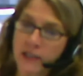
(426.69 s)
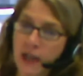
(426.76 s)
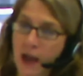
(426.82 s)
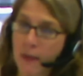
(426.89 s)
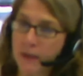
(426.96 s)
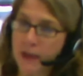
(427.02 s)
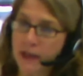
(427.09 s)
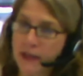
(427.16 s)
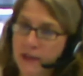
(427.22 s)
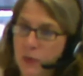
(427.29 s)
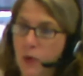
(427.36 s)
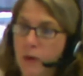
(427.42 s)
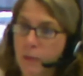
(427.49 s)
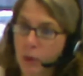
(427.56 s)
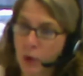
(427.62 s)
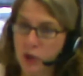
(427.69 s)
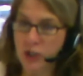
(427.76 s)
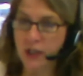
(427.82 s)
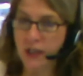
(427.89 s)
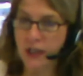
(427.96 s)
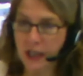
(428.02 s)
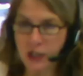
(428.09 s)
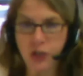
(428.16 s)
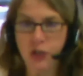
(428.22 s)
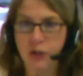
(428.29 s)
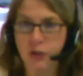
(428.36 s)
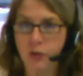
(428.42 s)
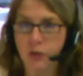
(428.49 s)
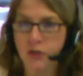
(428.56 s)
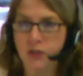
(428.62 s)
topics or emerging
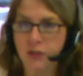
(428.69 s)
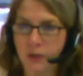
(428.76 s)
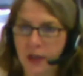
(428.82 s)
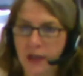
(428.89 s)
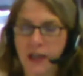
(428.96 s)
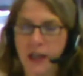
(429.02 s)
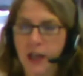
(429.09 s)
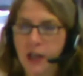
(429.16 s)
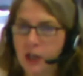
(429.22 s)
issues that